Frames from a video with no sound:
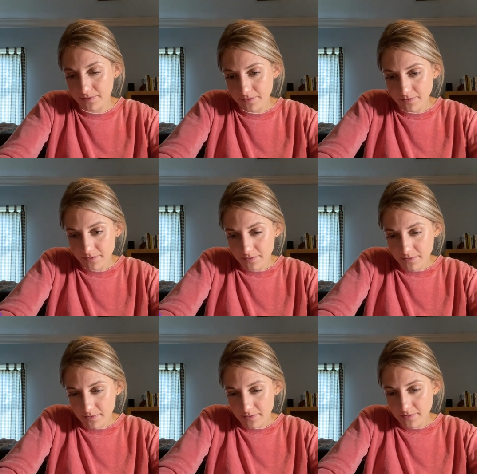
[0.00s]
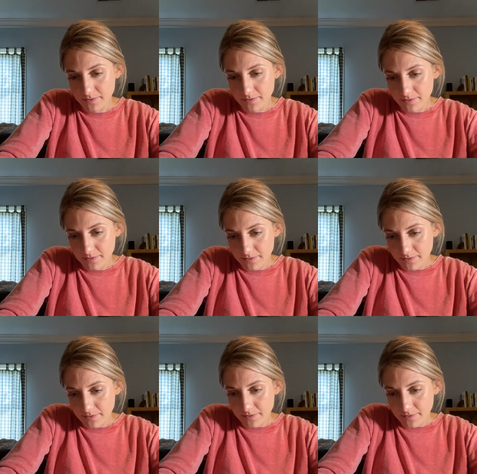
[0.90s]

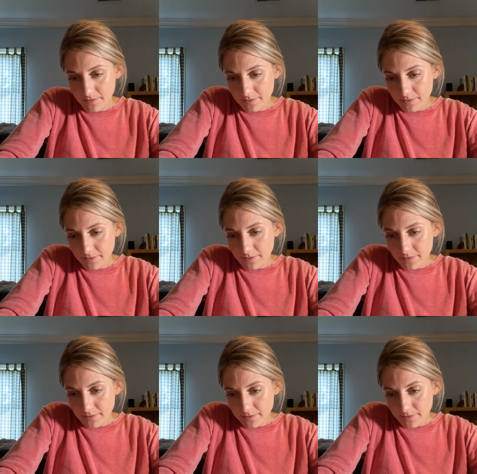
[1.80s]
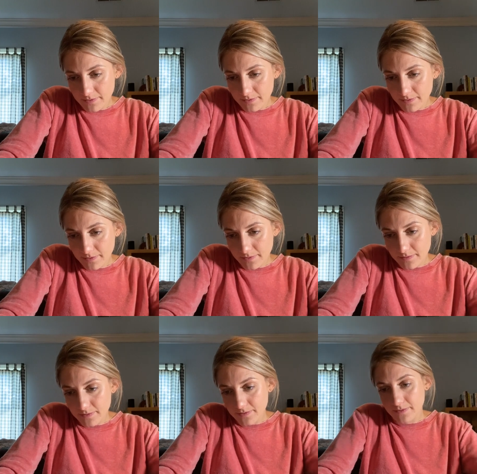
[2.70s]

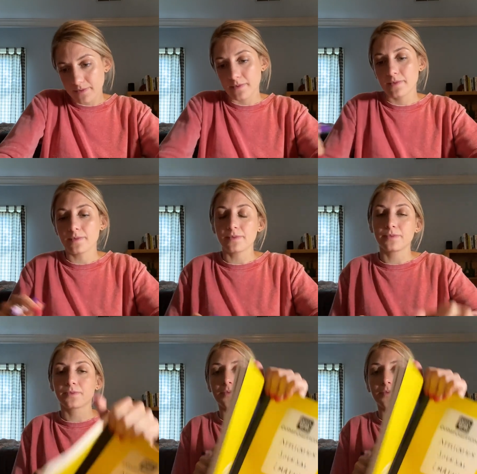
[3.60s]
Nothing is said.